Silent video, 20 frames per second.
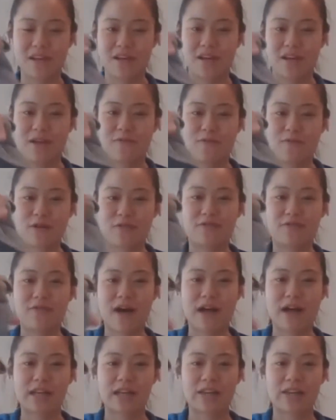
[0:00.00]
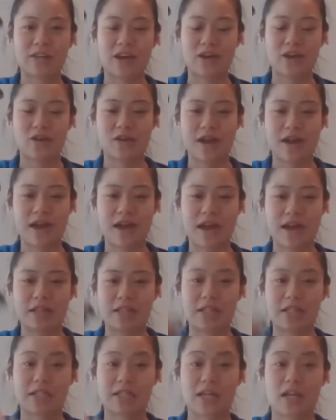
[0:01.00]
If you're finding that your hand
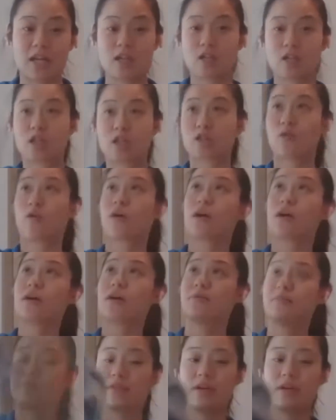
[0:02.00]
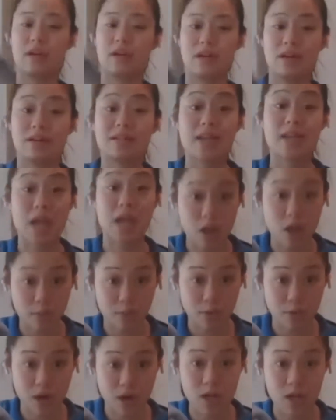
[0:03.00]
is getting sore, take a
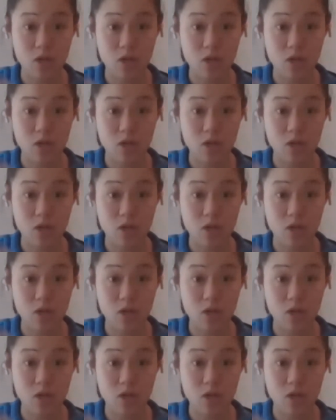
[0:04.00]
break.